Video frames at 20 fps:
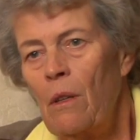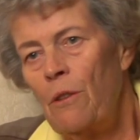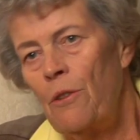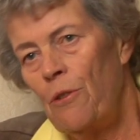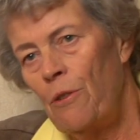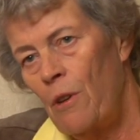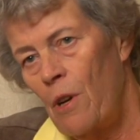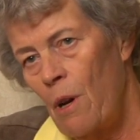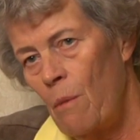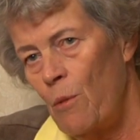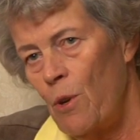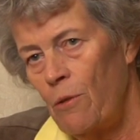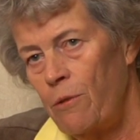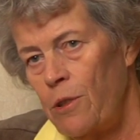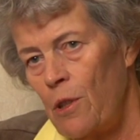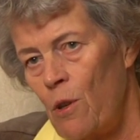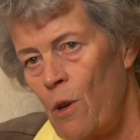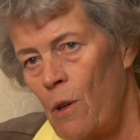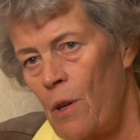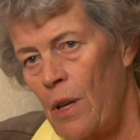to come to
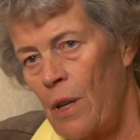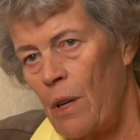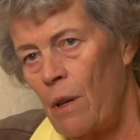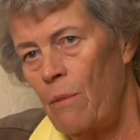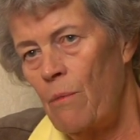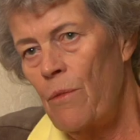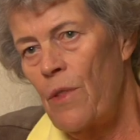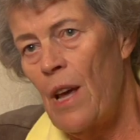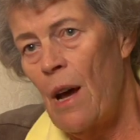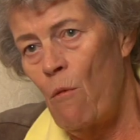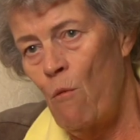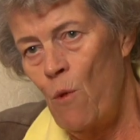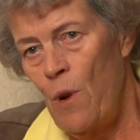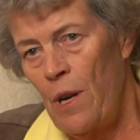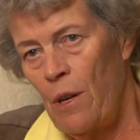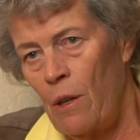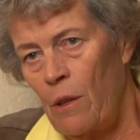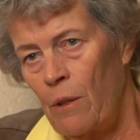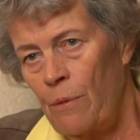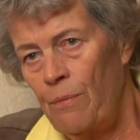Florida that
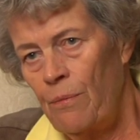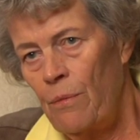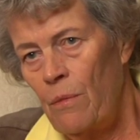winter,